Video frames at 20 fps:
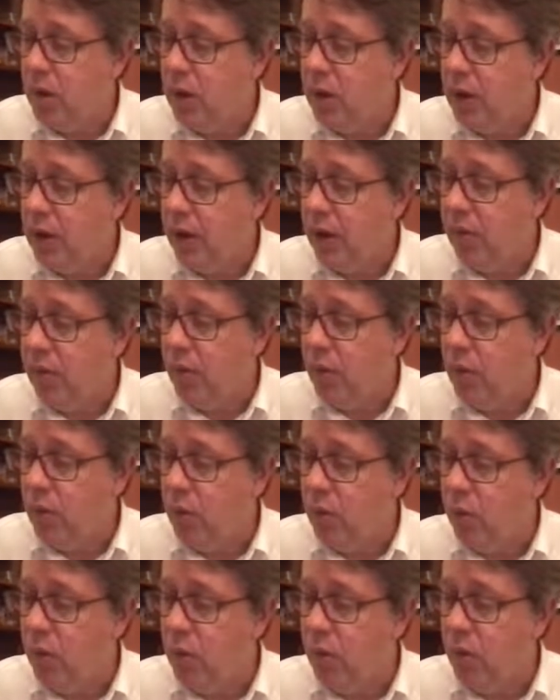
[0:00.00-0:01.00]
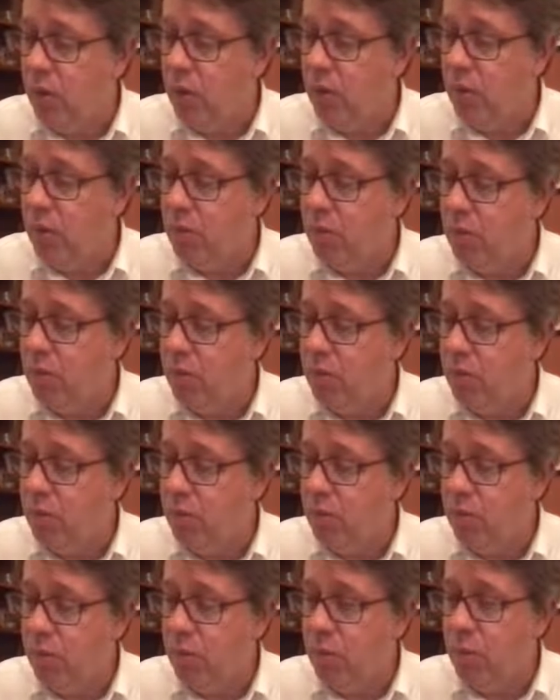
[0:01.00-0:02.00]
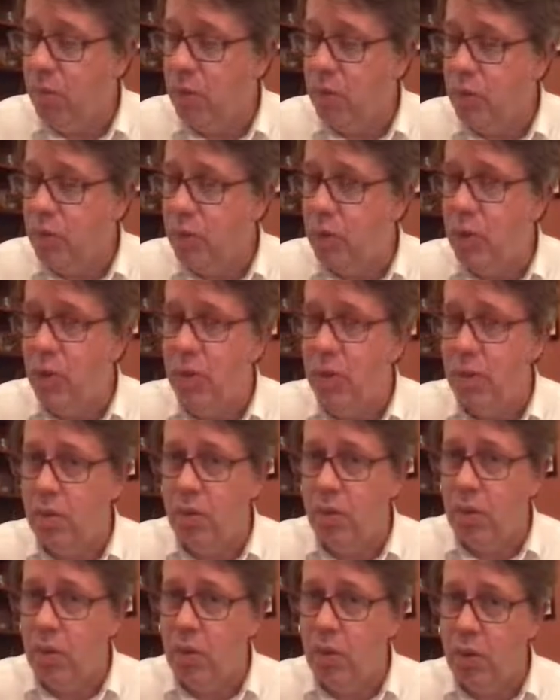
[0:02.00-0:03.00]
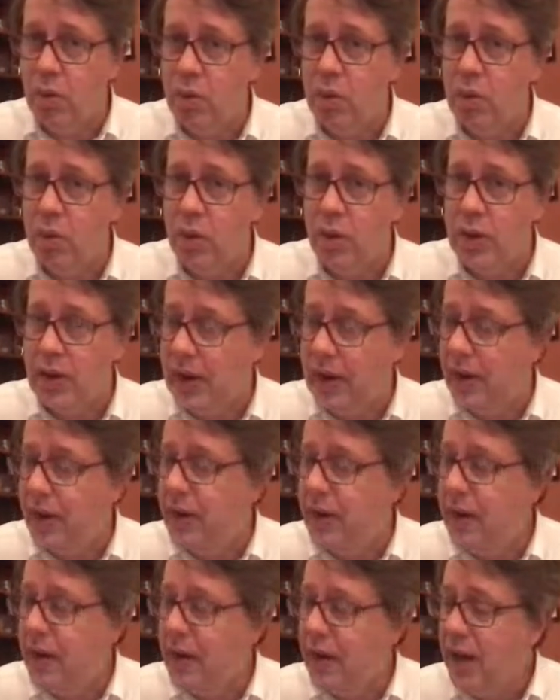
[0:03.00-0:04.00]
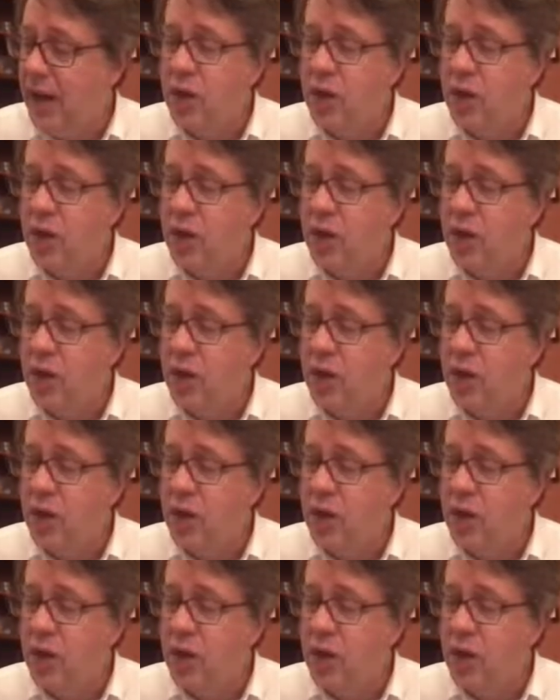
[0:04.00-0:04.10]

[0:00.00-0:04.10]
have order 2 to the n,